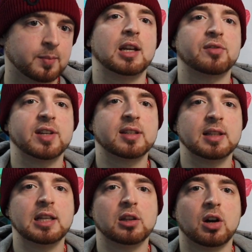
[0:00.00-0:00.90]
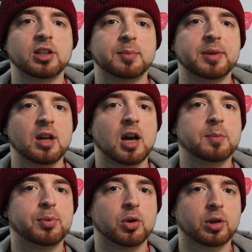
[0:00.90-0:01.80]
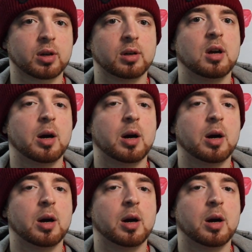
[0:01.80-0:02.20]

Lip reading: It recently launched Beyond Pork,